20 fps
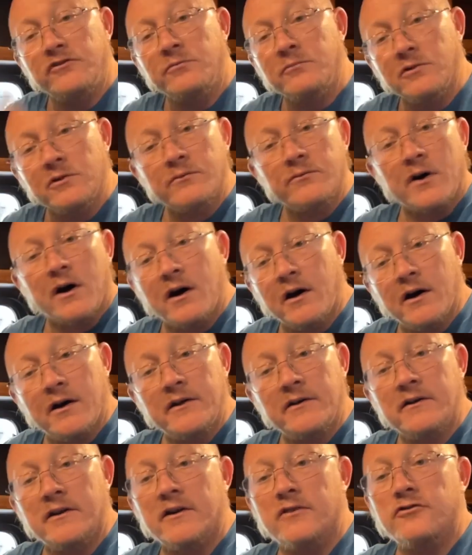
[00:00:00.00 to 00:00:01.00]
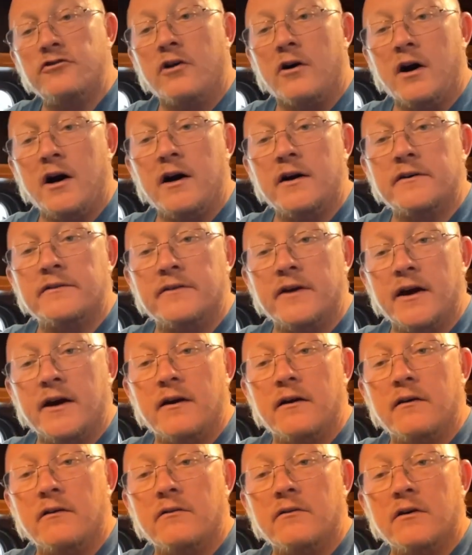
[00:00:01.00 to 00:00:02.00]
move on and talk
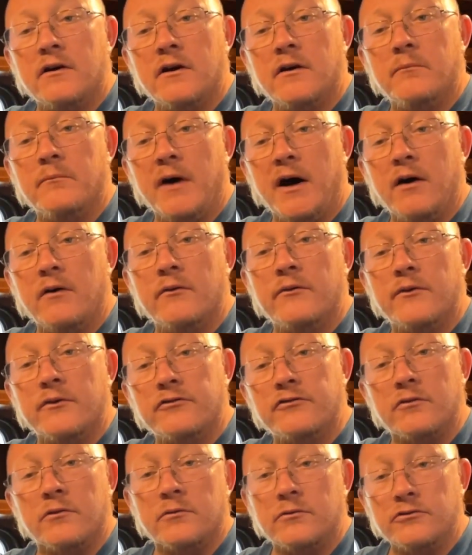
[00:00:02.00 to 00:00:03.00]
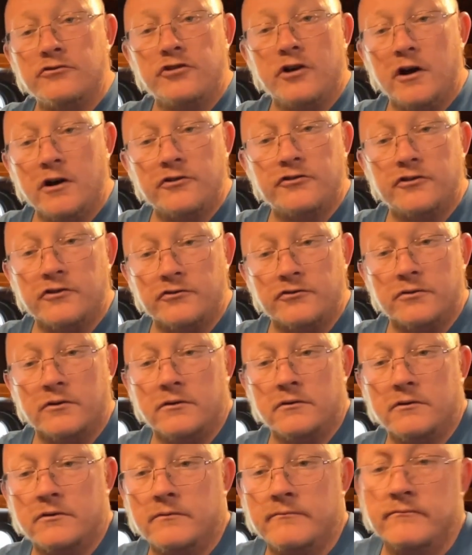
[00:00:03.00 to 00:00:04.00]
now about the solar charge
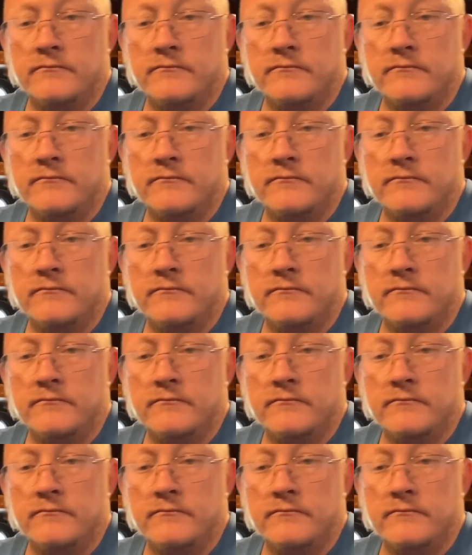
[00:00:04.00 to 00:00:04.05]
controller.